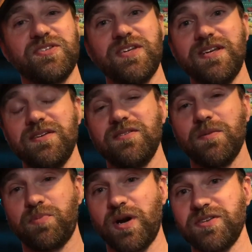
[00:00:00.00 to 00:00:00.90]
seeing
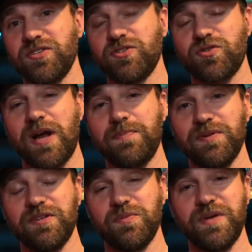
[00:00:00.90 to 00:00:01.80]
the prices drop a
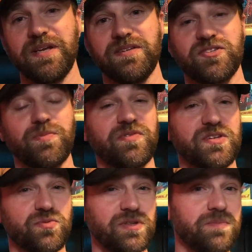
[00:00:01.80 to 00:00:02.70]
little bit and some of
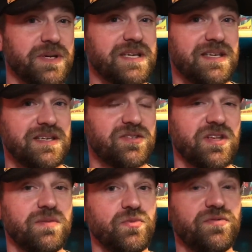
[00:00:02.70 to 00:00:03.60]
these really big keys
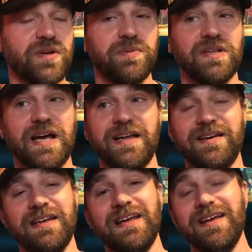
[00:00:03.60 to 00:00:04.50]
that had moved up a lot.
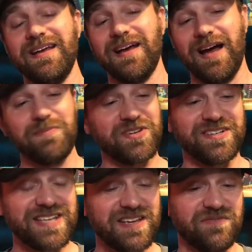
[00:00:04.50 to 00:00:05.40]
And I'm going
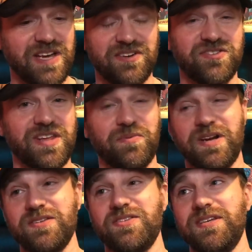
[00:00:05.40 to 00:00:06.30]
to take advantage of that when
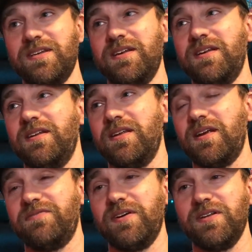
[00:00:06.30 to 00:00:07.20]
I see it. And, and
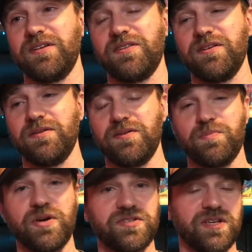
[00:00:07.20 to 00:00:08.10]
I felt like the, the
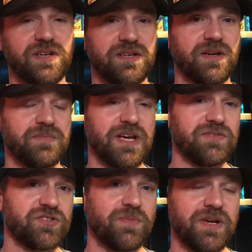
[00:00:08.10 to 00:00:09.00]
price had, had come
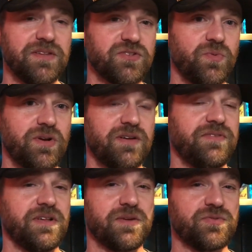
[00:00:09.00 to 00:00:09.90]
down some on this one. I
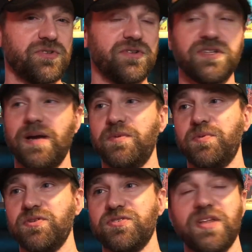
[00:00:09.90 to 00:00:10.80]
felt like it was a good time to
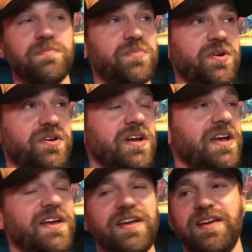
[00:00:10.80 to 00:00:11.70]
purchase that book.
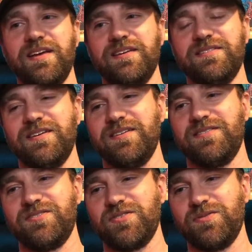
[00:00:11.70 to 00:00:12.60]
And uh,
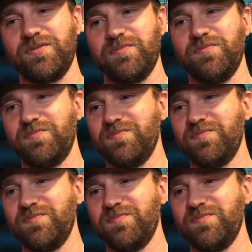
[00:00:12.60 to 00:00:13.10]
so I'm